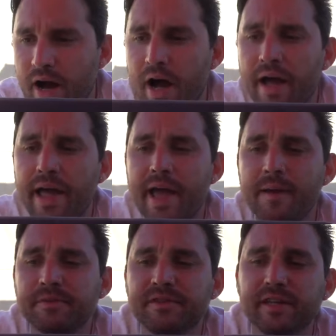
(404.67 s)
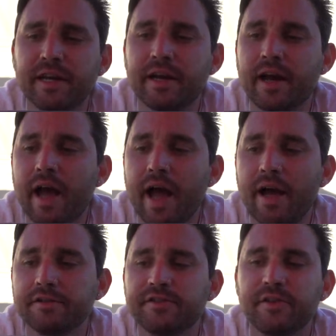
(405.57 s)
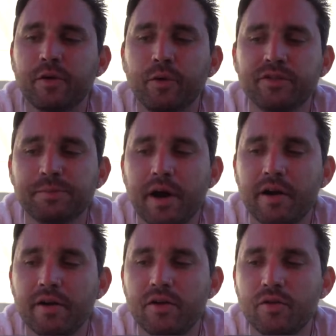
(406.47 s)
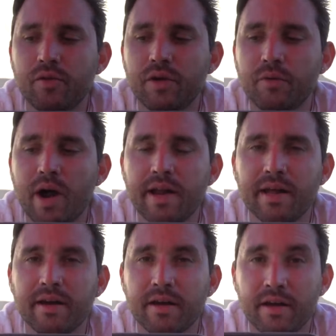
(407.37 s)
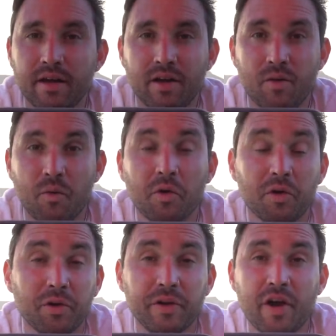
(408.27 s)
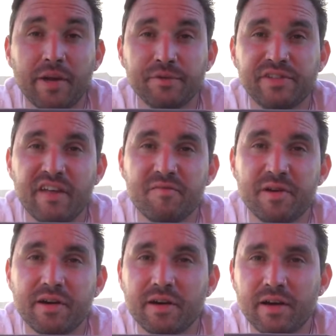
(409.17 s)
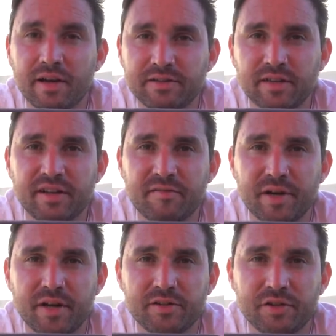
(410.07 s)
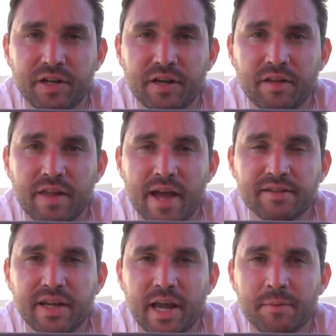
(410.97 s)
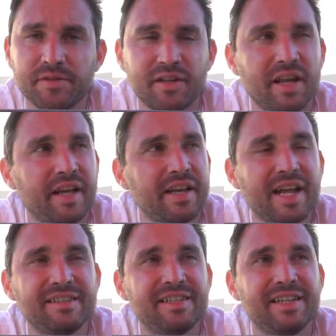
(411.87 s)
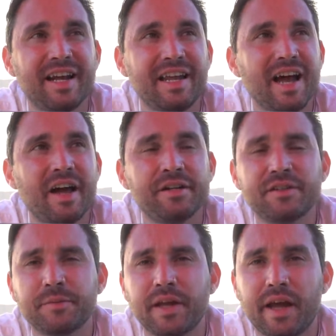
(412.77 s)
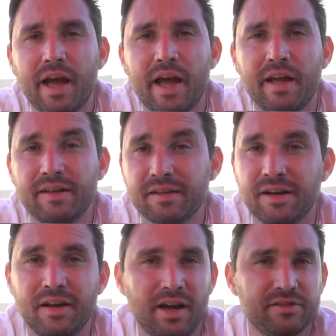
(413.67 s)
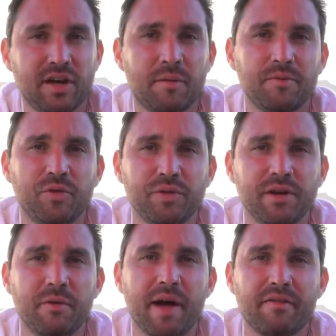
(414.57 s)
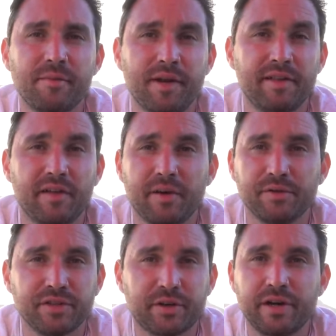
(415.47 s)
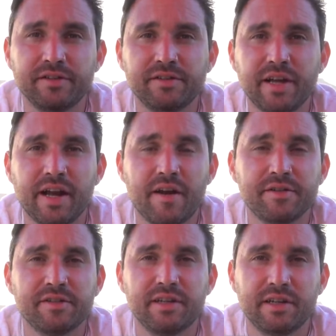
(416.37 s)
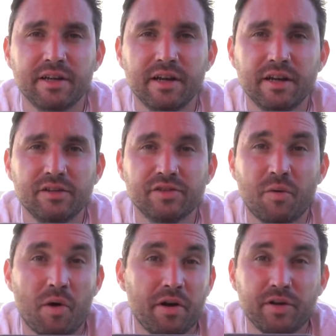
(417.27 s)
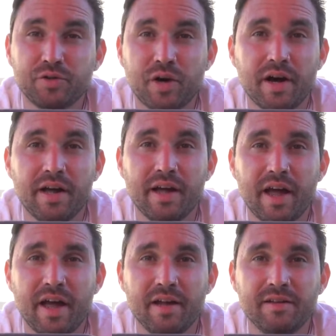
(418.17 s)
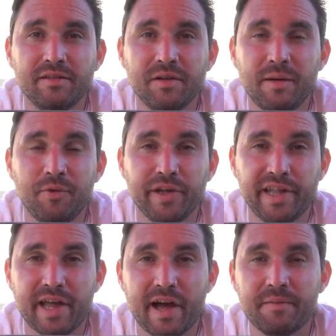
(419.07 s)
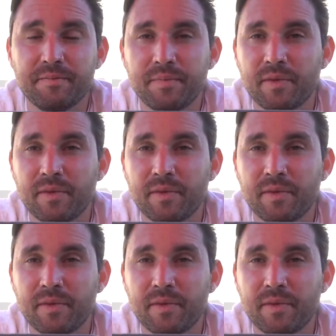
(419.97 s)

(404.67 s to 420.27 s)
I Am Zick asked, who inspired you in riding? Well, early on it was Dave Mira. I saw Dave Mira during the X Games in like 1999 or something, and I saw him do a double backflip, and I thought that was the craziest thing I'd ever seen. So I wanted to try and emulate that.